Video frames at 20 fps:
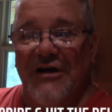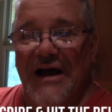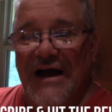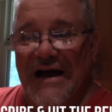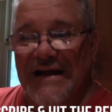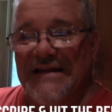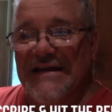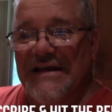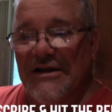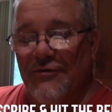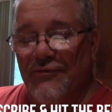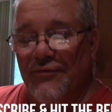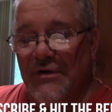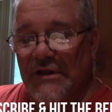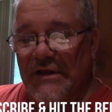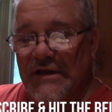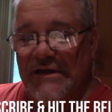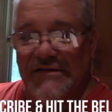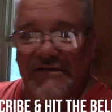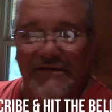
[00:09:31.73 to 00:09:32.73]
I need to
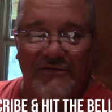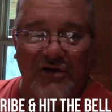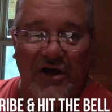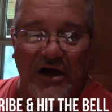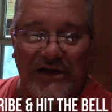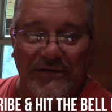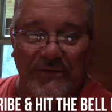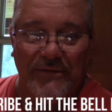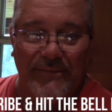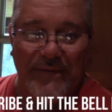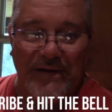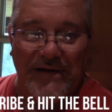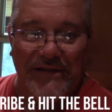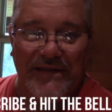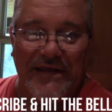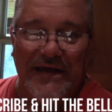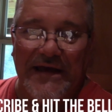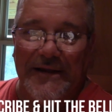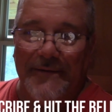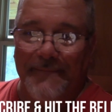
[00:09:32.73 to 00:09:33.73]
really talk to him
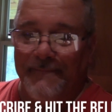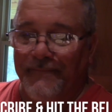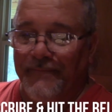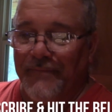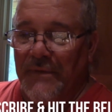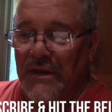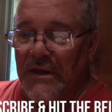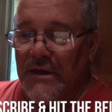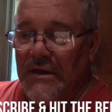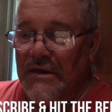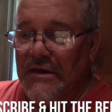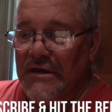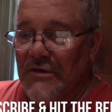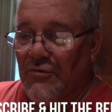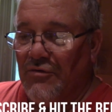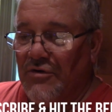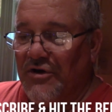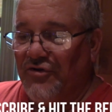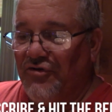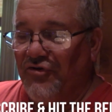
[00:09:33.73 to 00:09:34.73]
about
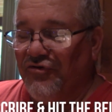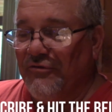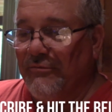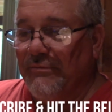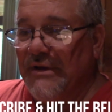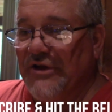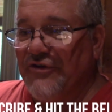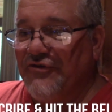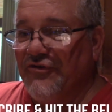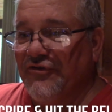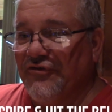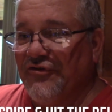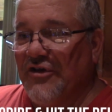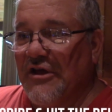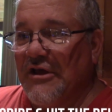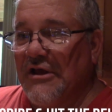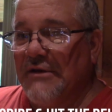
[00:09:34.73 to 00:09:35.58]
that. want to do some peaches.